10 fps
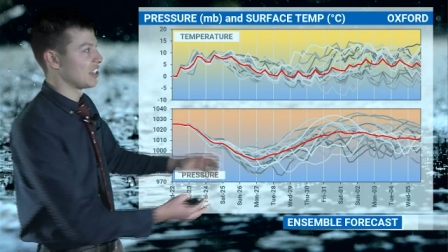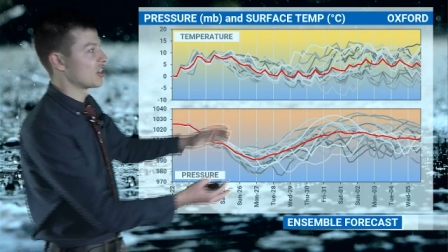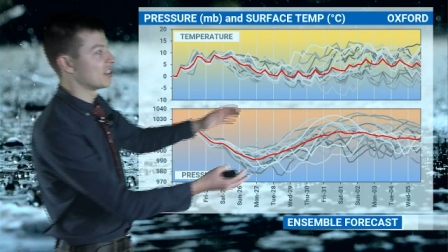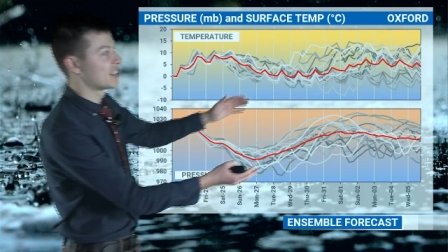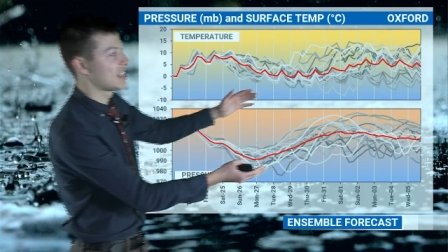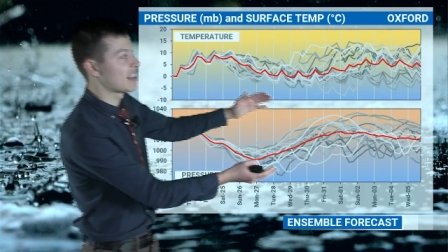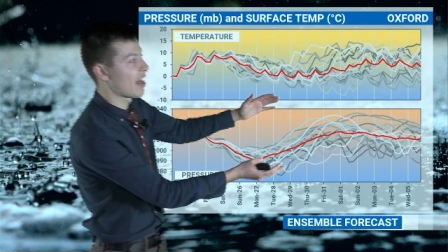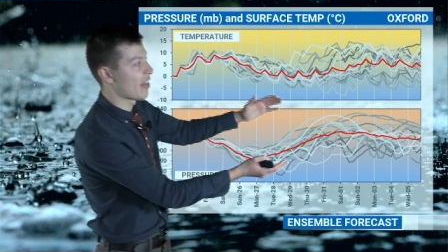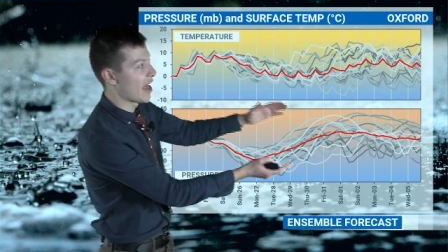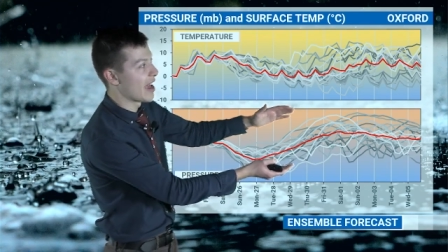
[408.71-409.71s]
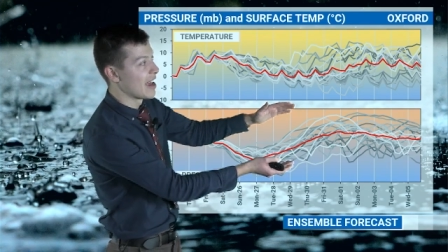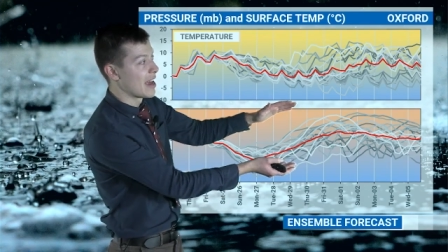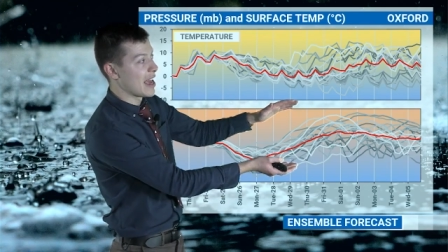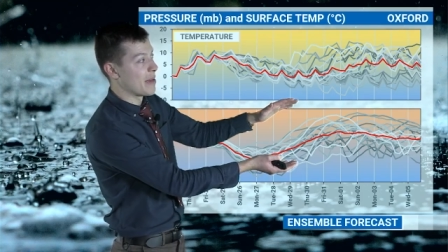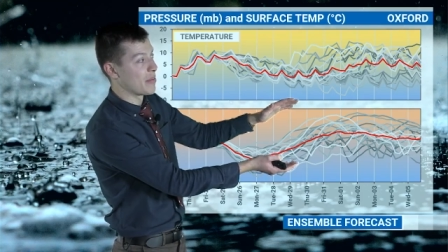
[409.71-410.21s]
And you can see that there
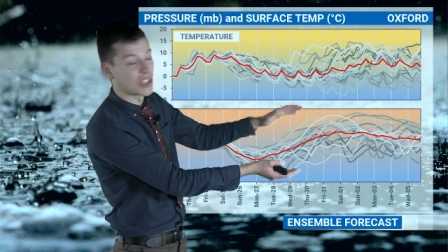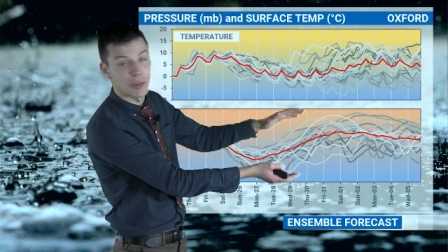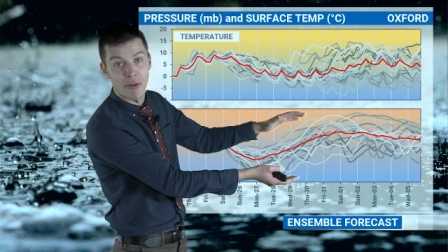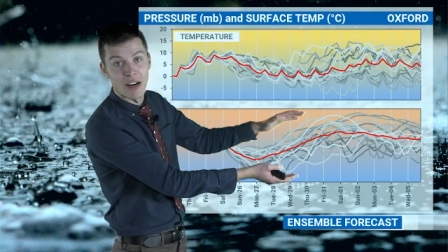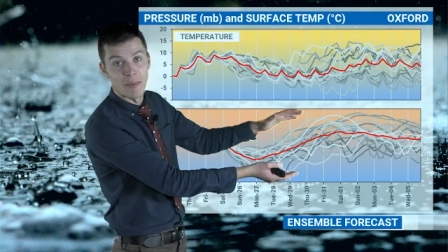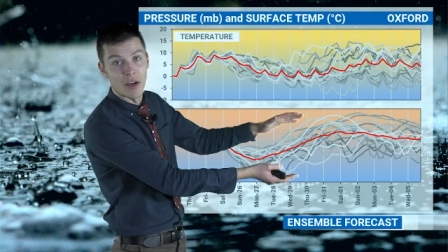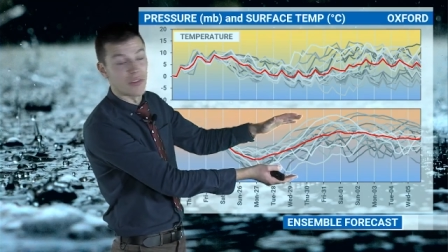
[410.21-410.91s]
in the spread in